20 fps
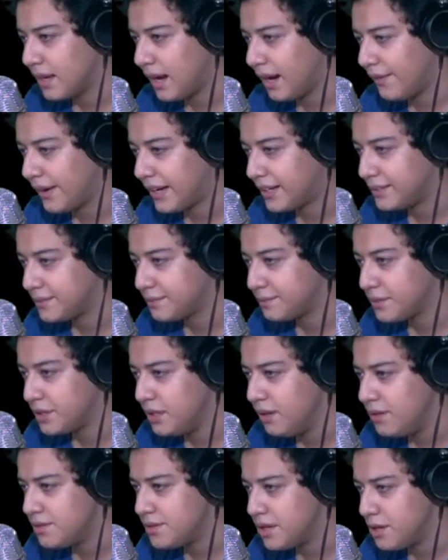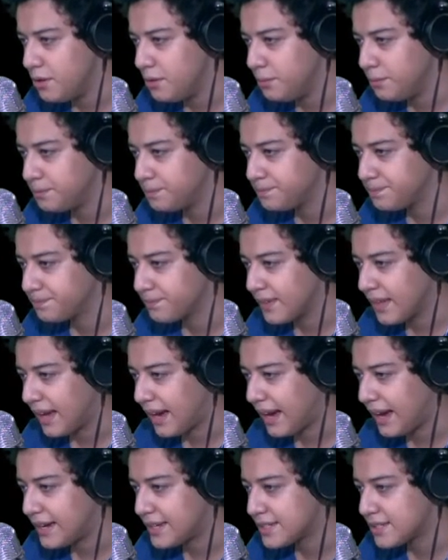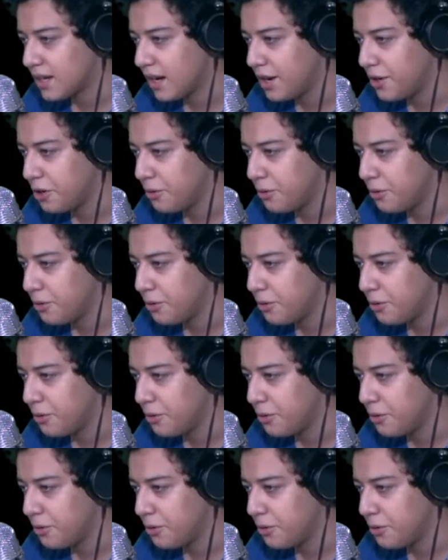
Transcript: Alright, Yuzu, I saw